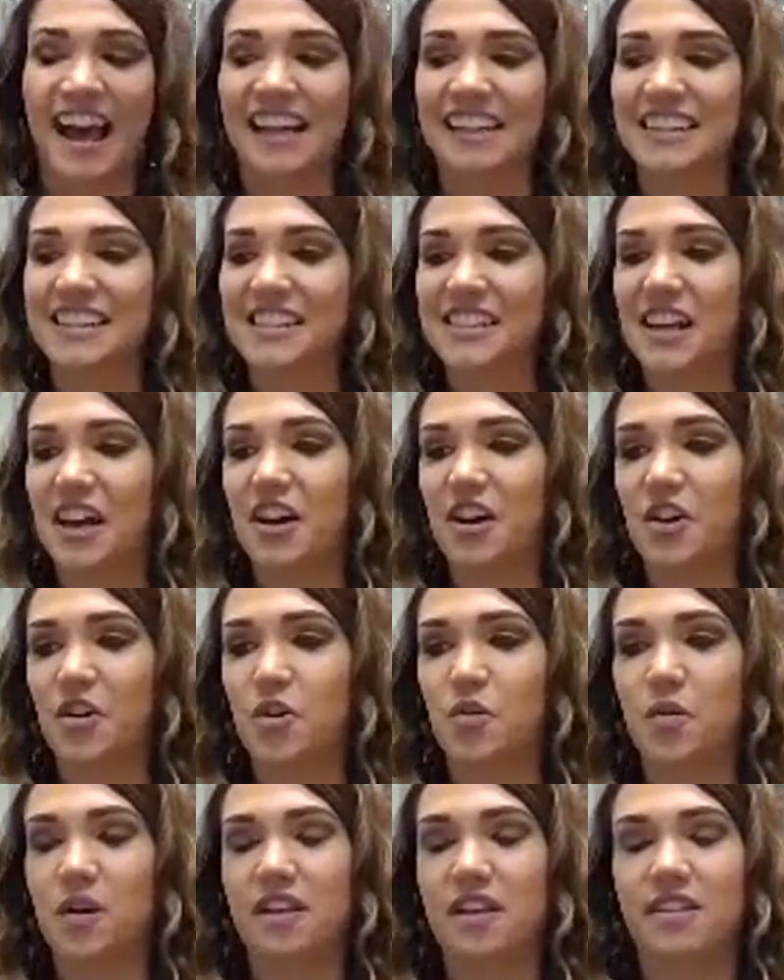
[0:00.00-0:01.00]
And
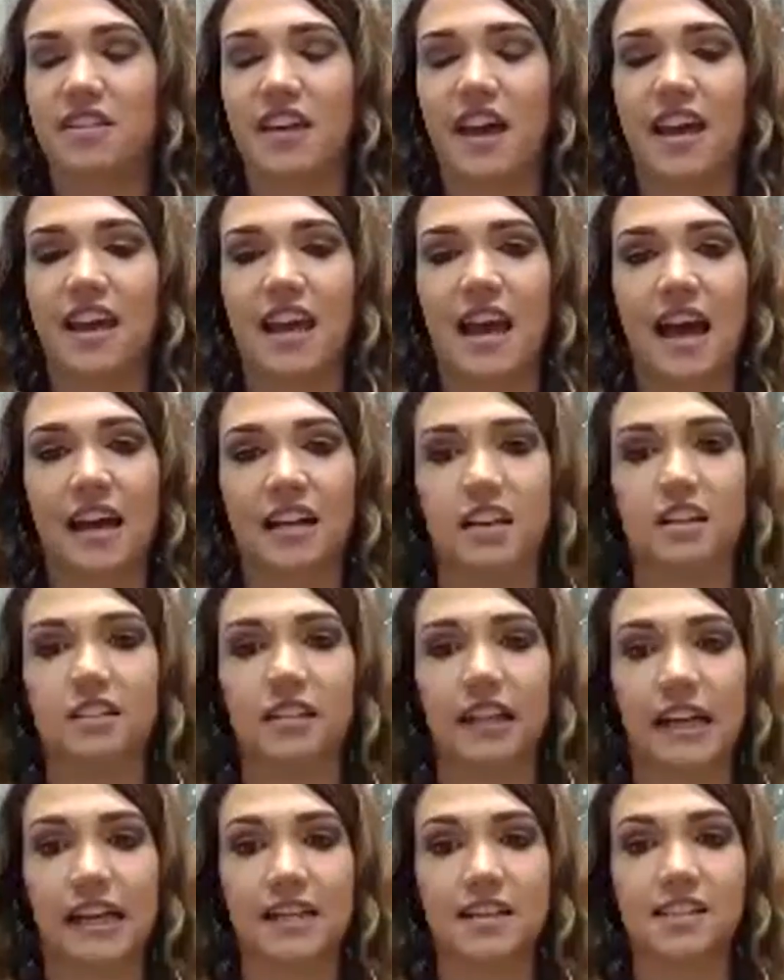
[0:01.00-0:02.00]
so they, at a
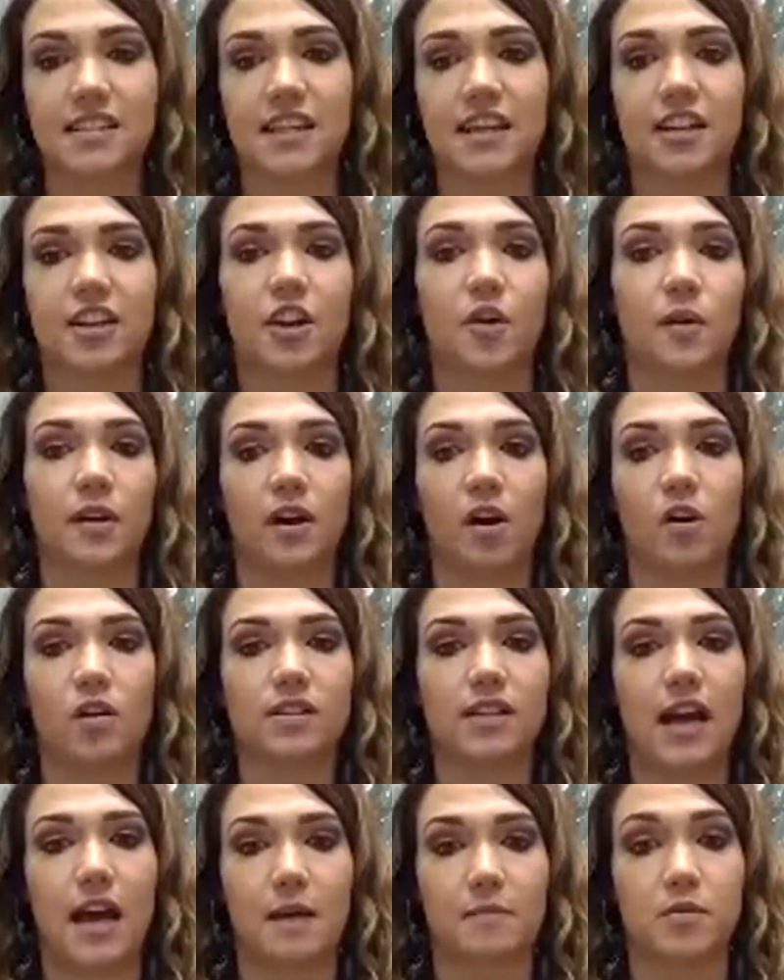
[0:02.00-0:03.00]
glance, can know at
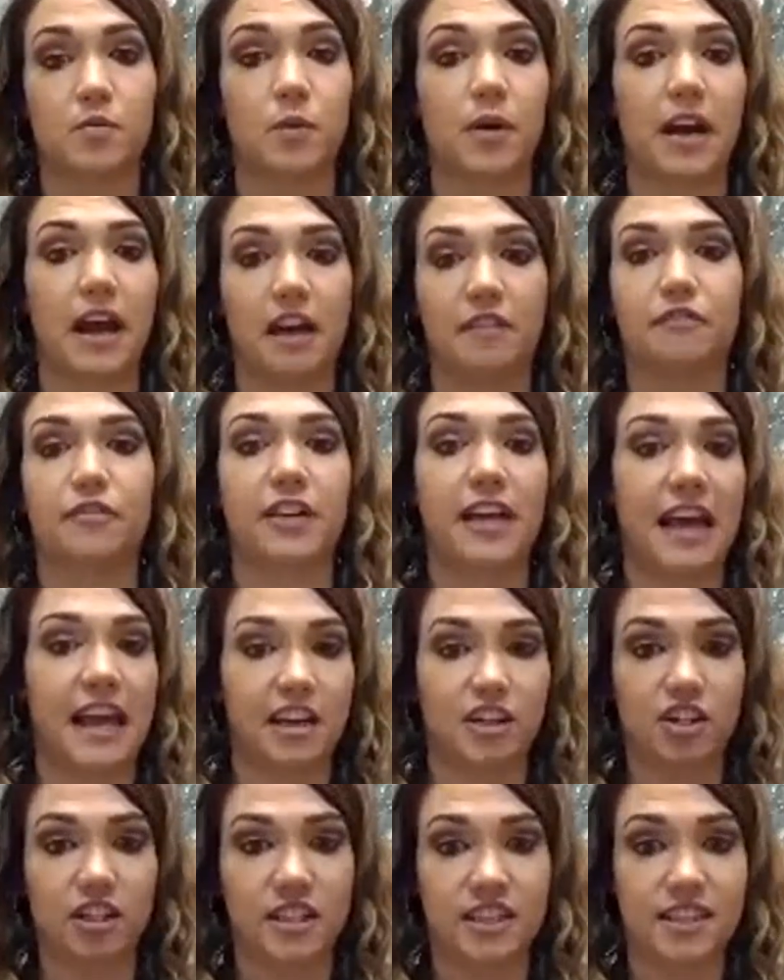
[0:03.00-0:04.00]
all times where every
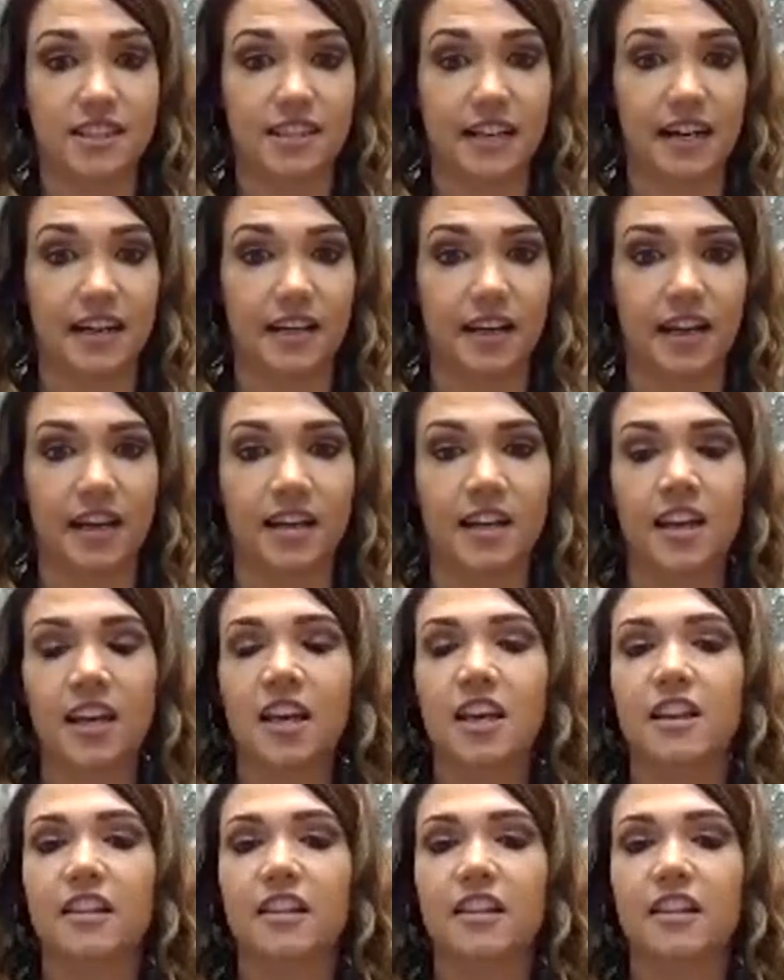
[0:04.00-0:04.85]
agent is standing.